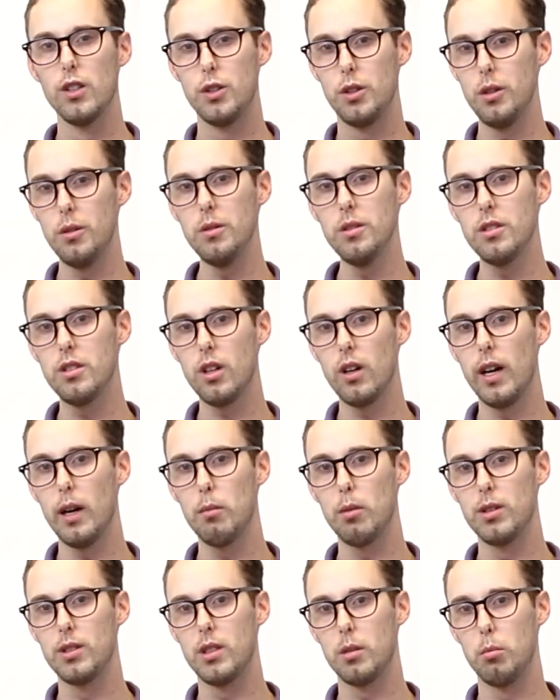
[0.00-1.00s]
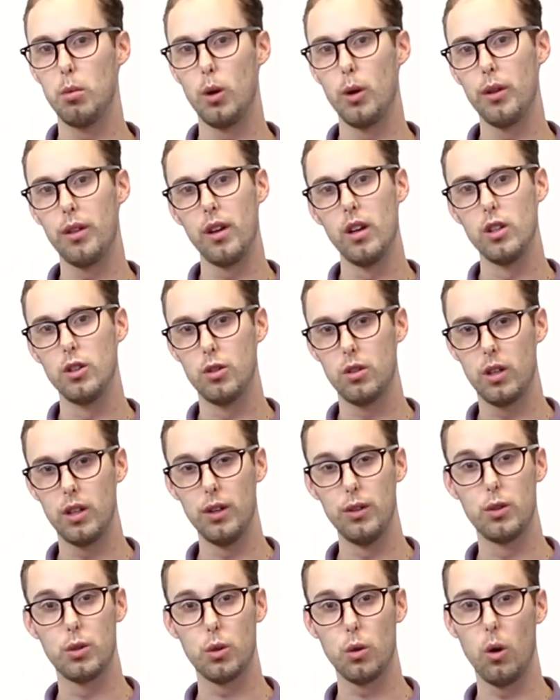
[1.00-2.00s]
students are able to both
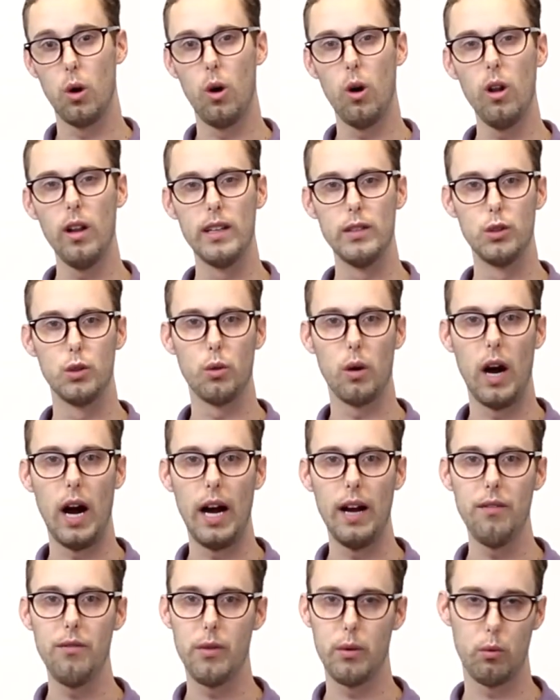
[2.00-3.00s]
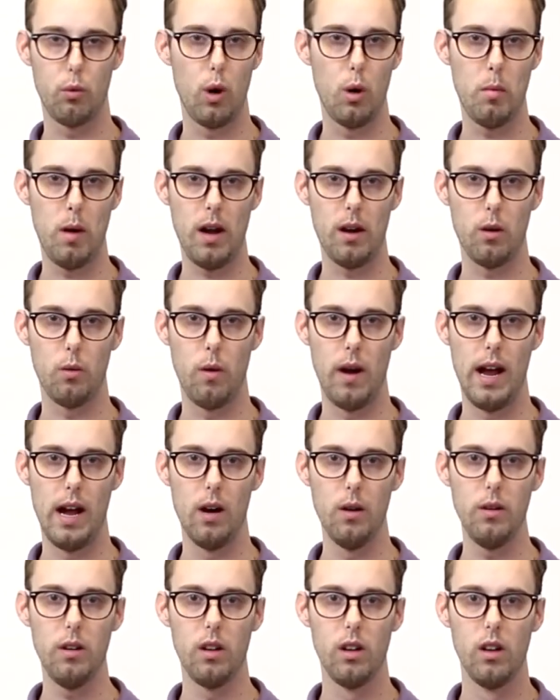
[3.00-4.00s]
control and drive the robot
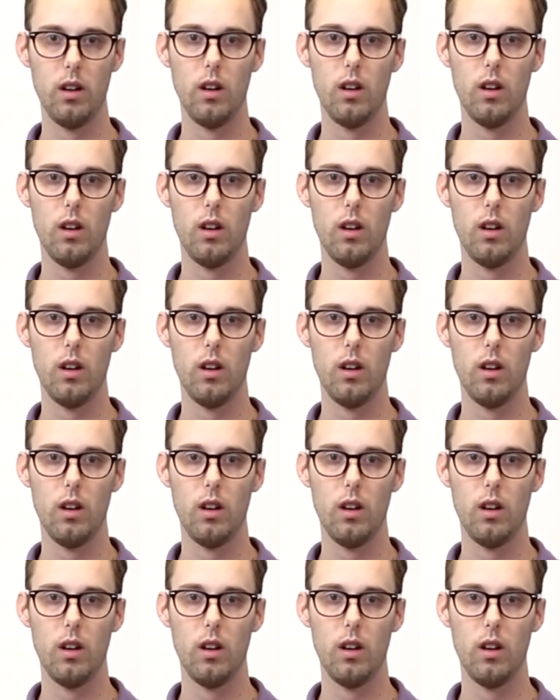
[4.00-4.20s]
around,